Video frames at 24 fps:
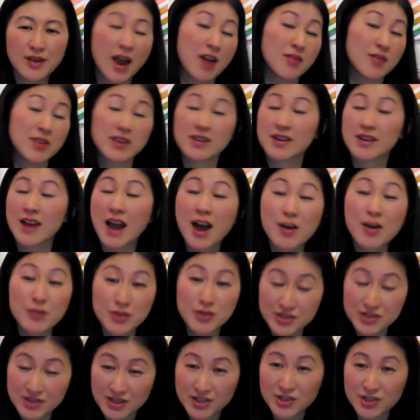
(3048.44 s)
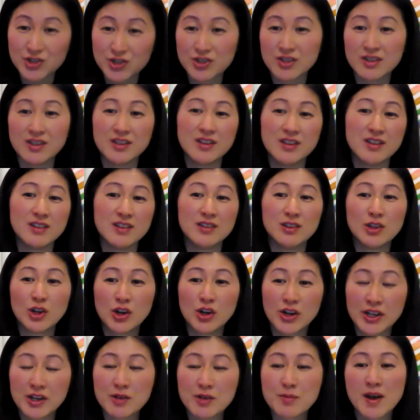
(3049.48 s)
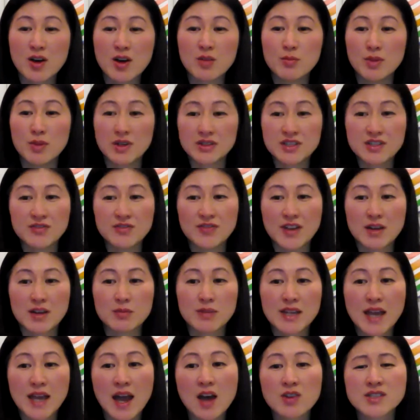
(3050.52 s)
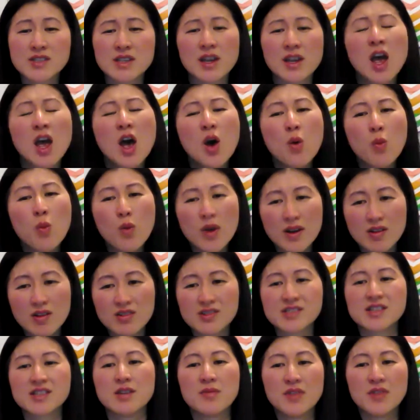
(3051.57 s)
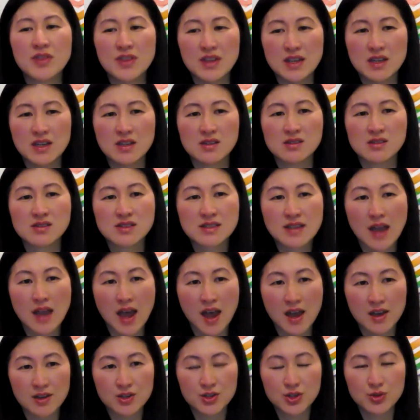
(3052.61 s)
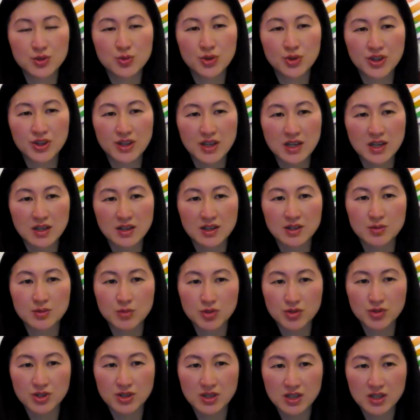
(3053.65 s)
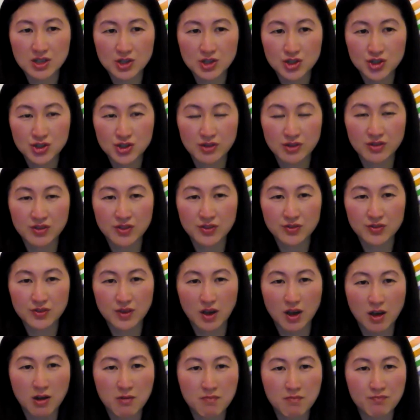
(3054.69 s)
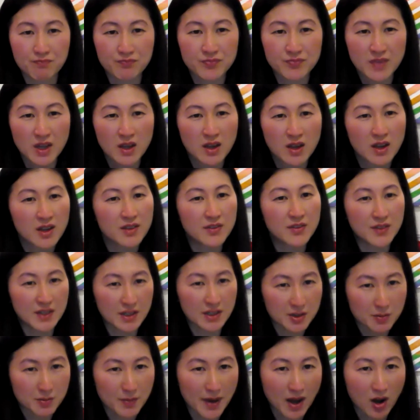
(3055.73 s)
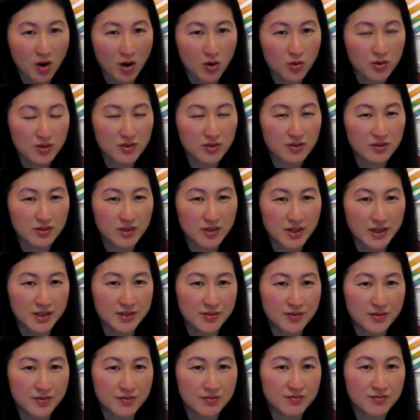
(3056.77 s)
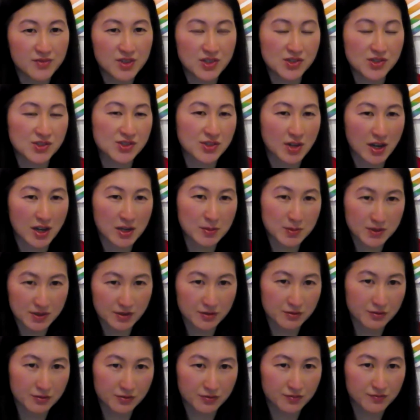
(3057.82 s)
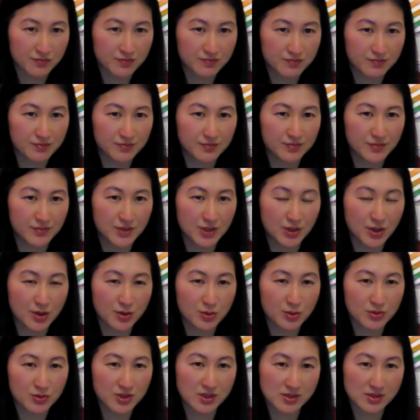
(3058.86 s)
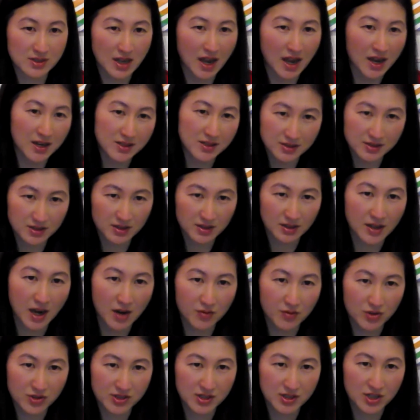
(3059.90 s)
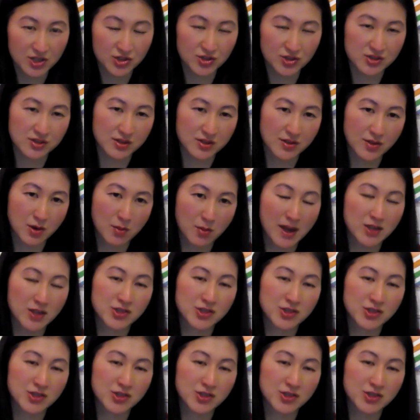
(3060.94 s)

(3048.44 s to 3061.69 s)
having a conversation and learning about multifamily housing, what are some things that you think communities should think about in these types of, designs and conversations in their